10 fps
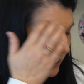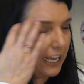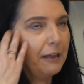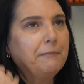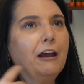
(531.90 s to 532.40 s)

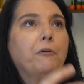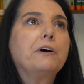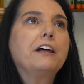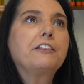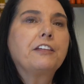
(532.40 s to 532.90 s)
came out
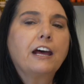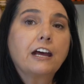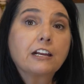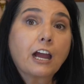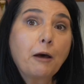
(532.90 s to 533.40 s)
with
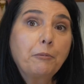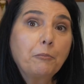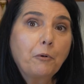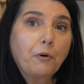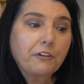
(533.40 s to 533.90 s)
a couple
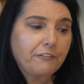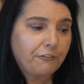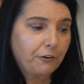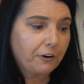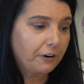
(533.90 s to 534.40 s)
more
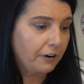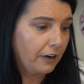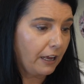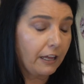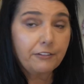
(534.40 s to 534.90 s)
for
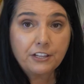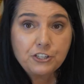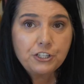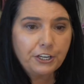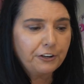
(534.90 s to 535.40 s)

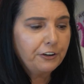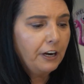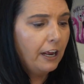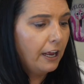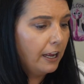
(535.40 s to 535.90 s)
this year.
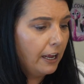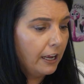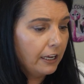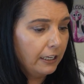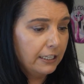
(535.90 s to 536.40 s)

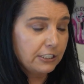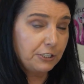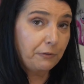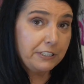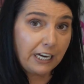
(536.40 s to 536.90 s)
So
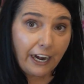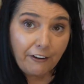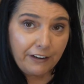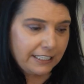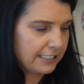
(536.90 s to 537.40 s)

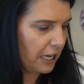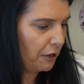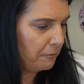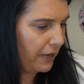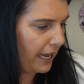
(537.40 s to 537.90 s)
retiring
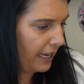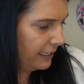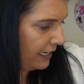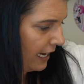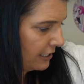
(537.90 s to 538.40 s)
some, and
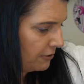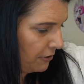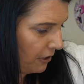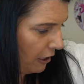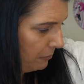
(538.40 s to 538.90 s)
yeah, so
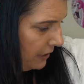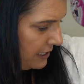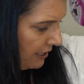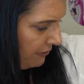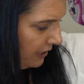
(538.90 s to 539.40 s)
I'll be
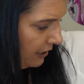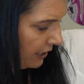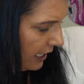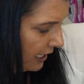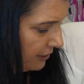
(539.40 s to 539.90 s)
definitely
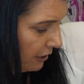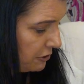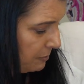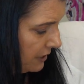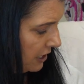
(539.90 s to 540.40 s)
looking at those.
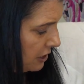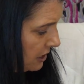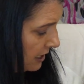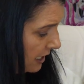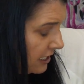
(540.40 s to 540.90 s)
But
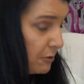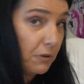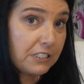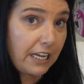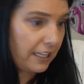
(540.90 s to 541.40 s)
this
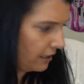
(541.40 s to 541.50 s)
was a